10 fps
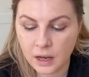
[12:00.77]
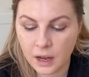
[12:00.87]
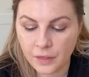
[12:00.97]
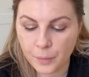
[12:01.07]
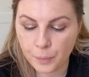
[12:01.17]

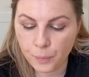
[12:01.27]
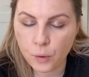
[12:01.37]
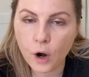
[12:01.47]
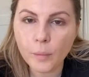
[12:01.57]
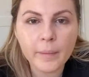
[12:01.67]
The
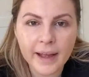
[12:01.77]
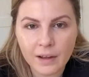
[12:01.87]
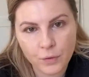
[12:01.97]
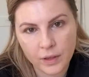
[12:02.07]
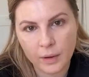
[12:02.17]
problem I
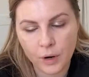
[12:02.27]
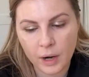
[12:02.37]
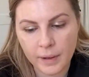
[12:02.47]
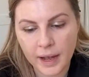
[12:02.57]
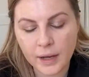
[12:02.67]
have with eye
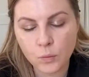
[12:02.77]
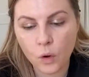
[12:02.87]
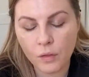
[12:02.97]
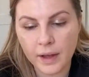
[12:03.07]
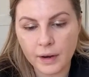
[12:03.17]
primer, I had
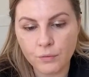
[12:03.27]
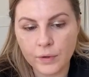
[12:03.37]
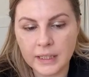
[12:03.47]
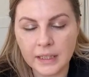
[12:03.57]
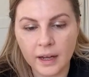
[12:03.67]
one that I
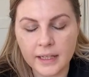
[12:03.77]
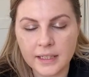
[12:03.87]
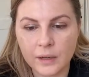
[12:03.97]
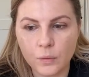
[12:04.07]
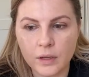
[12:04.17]
really liked
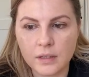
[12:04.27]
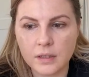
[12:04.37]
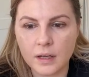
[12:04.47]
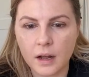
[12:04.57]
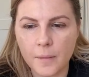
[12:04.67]
and it was
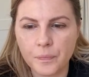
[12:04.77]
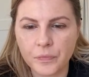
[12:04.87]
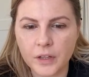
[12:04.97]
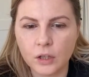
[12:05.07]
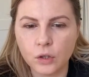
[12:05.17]

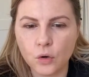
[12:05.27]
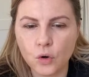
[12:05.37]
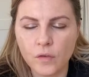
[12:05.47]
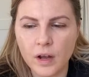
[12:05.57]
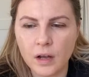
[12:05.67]
um,
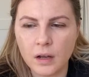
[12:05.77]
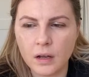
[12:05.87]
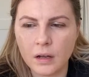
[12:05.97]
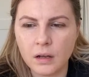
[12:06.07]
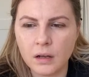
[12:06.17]
Laura,